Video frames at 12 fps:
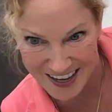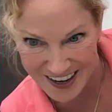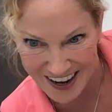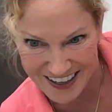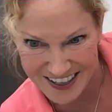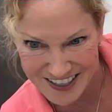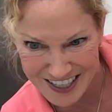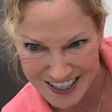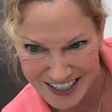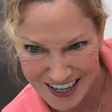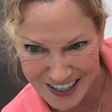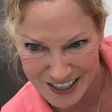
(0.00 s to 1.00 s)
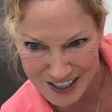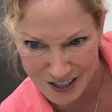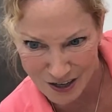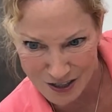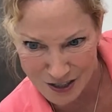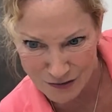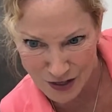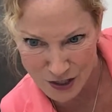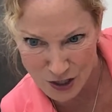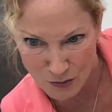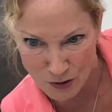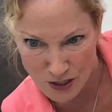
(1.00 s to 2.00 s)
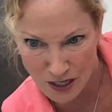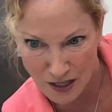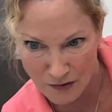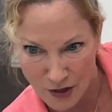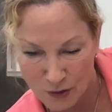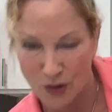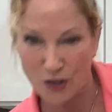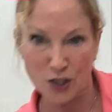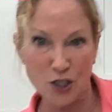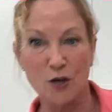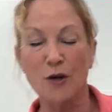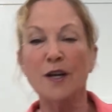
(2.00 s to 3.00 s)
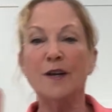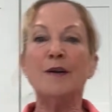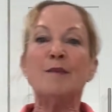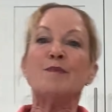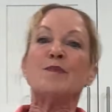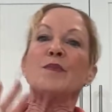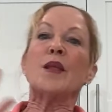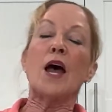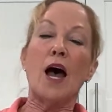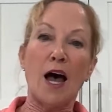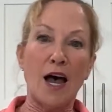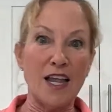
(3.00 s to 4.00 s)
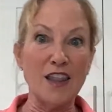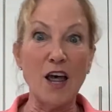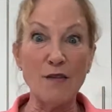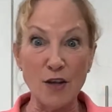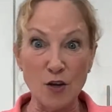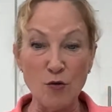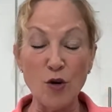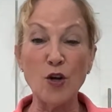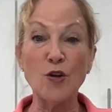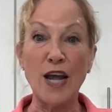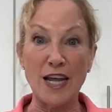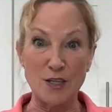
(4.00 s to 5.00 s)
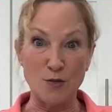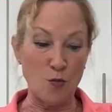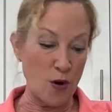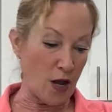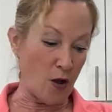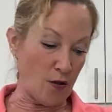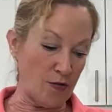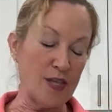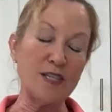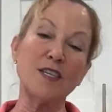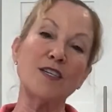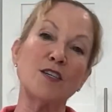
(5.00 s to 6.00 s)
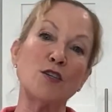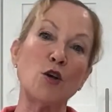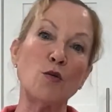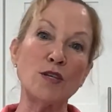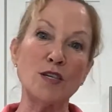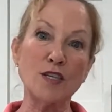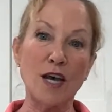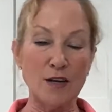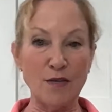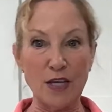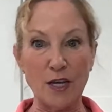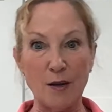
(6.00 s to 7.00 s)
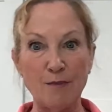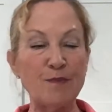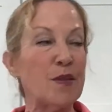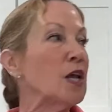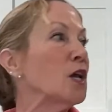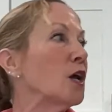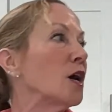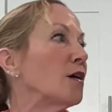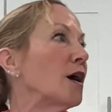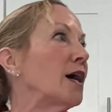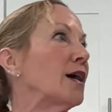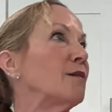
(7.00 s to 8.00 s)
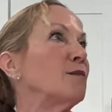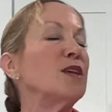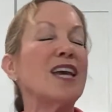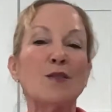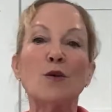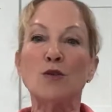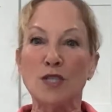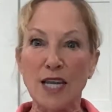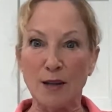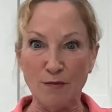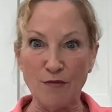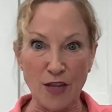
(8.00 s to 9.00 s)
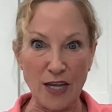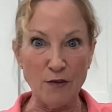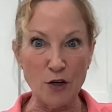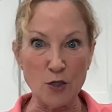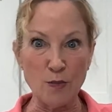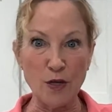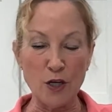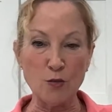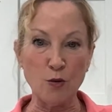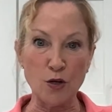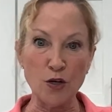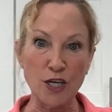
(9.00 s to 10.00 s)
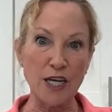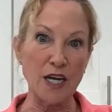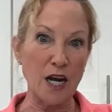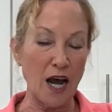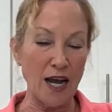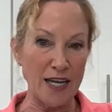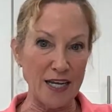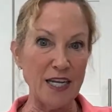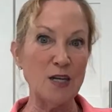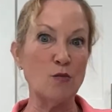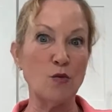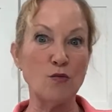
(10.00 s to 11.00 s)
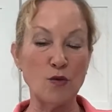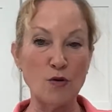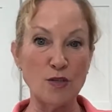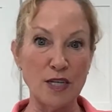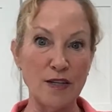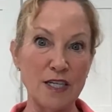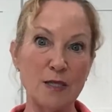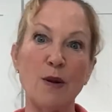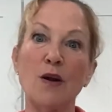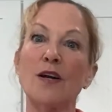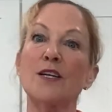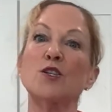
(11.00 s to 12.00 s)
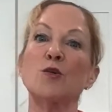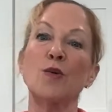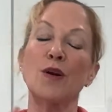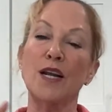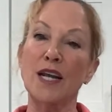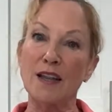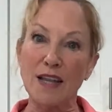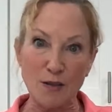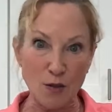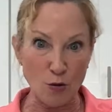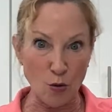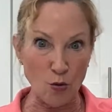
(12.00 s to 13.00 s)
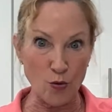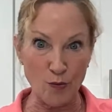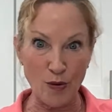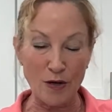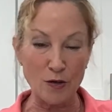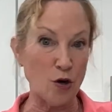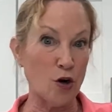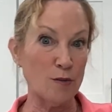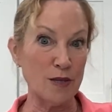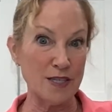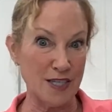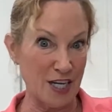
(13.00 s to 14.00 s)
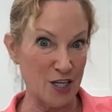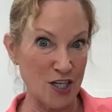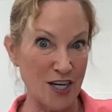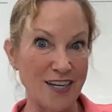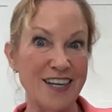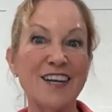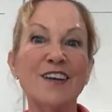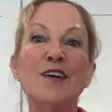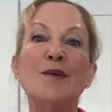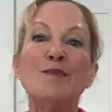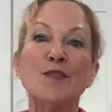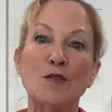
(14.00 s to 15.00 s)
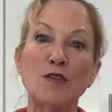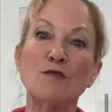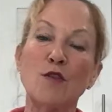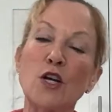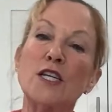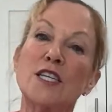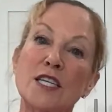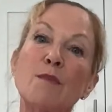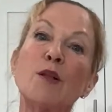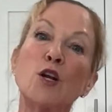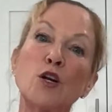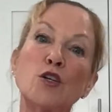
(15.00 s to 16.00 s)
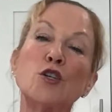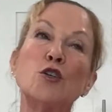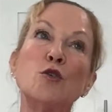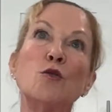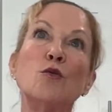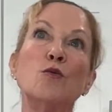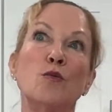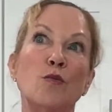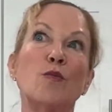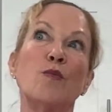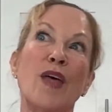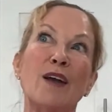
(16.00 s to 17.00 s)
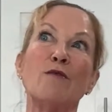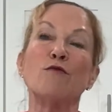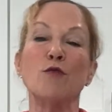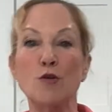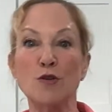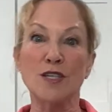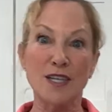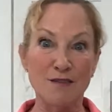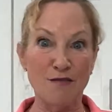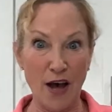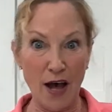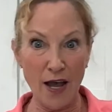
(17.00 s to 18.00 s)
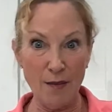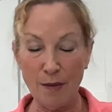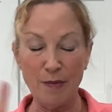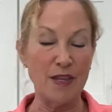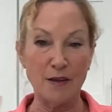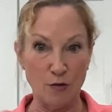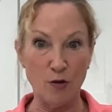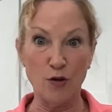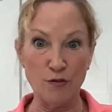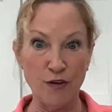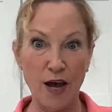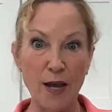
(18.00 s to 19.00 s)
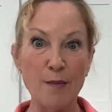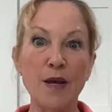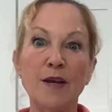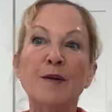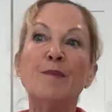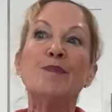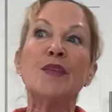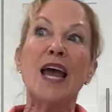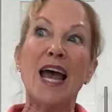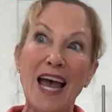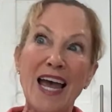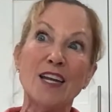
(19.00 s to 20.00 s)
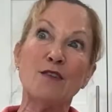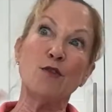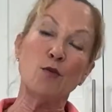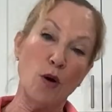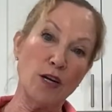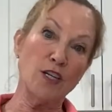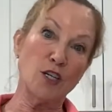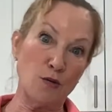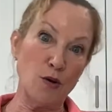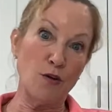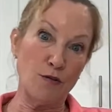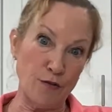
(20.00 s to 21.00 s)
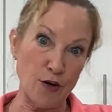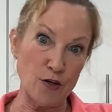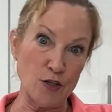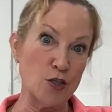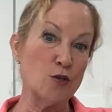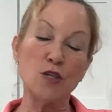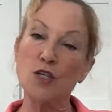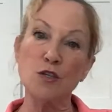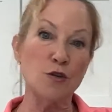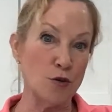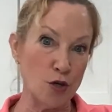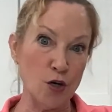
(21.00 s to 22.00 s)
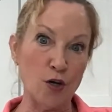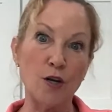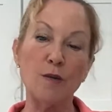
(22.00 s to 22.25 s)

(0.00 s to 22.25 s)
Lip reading: The vegetables. I love it grilled too. I love it grilled as well. This is kind of like you get those same flavors because we're cooking at high heat and we're roasting the asparagus. So we're going to get like the golden brown caramelization. So this is very similar to that roasted vibe. That grilled vibe. And if you wanted to grill first, you could.